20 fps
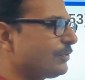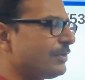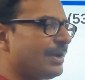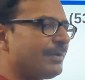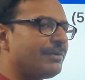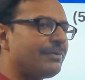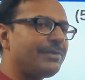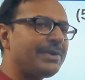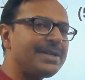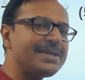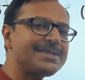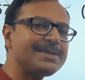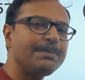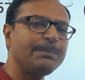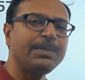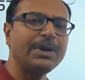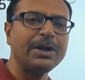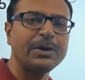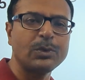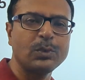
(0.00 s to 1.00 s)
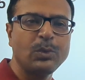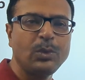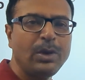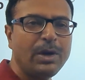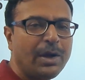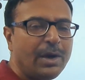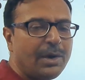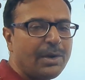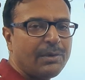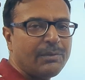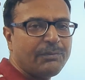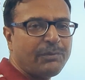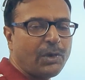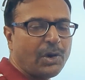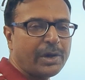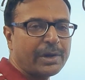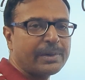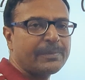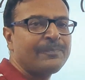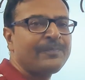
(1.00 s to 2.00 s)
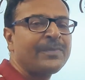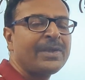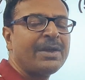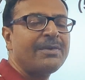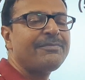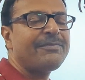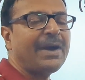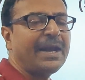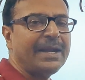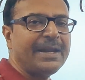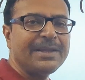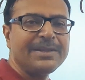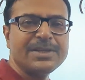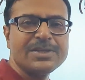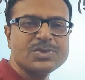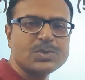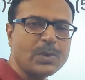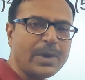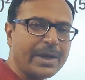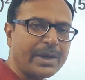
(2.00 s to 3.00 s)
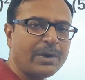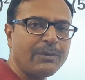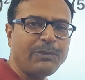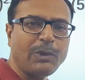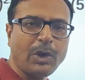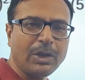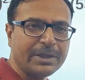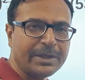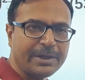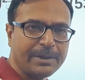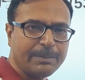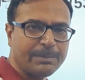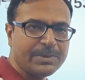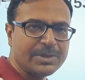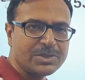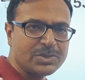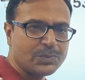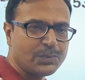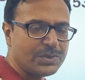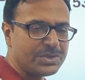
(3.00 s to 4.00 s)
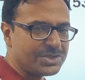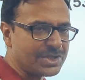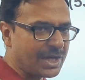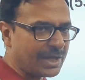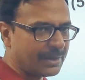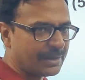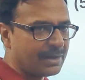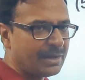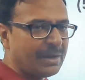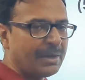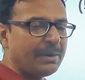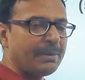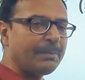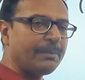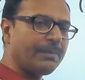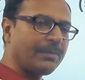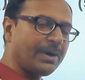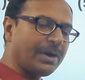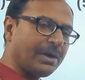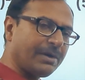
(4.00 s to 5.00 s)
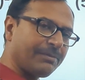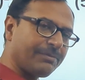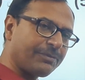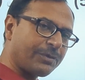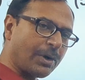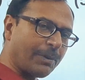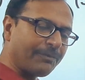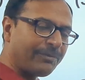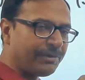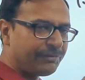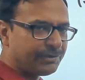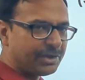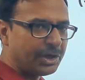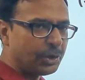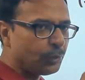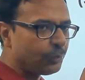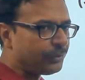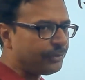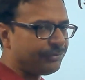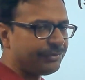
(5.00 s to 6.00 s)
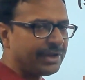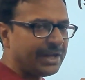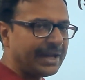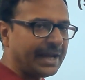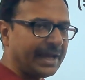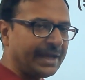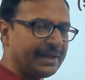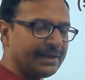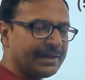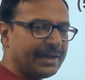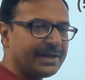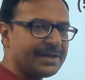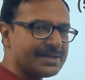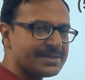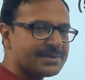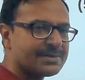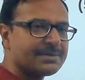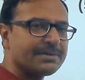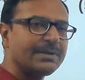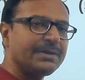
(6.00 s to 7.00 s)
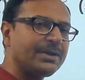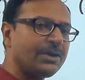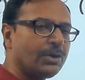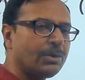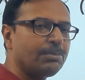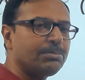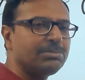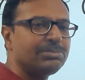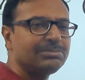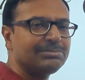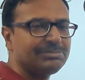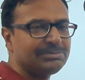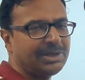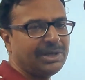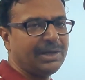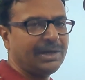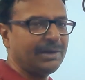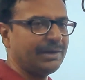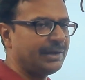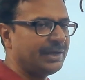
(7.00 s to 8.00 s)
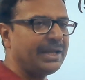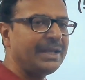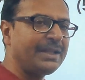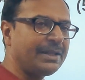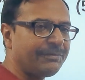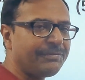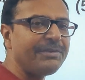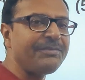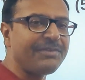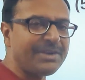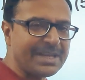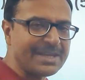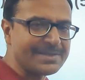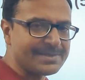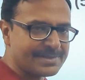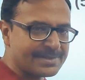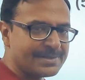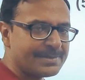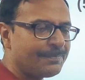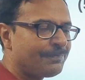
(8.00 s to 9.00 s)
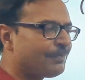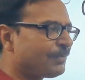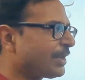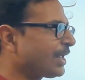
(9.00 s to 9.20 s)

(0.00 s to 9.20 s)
we have a very simple rule for finding the square of all the numbers which are from 50 to 59, that is, you know, in the 50s.